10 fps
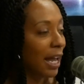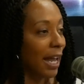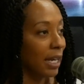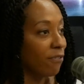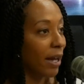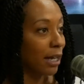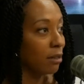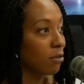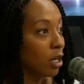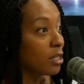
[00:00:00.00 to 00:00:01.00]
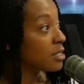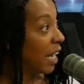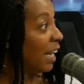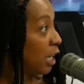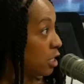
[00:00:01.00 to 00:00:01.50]
And if I had
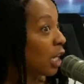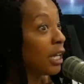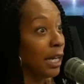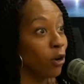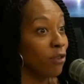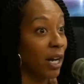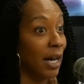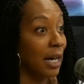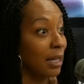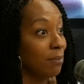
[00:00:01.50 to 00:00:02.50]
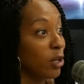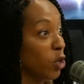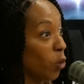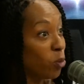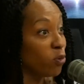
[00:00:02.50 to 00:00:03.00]
stayed in Kentucky, or if I had
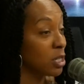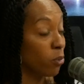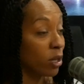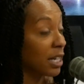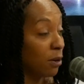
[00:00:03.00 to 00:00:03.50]
moved somewhere else,